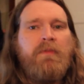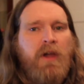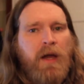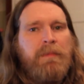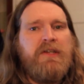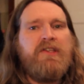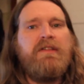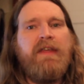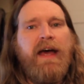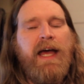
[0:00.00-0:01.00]
I
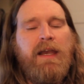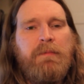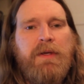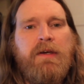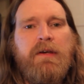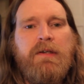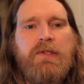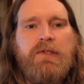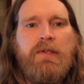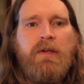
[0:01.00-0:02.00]
mentioned that
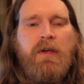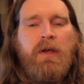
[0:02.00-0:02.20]
because